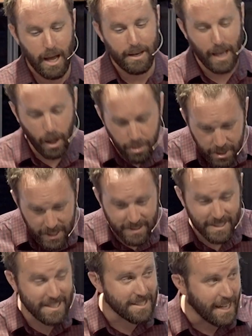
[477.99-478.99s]
Now
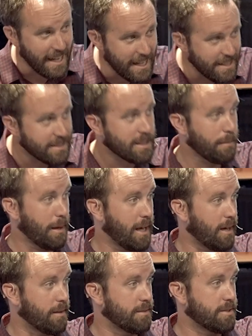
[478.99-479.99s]
this is his
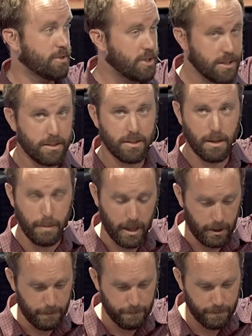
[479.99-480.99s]
command, this is Jesus'
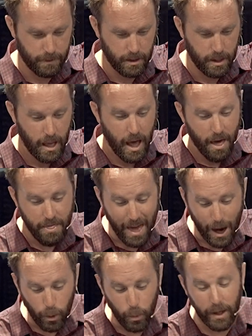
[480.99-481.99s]
command, that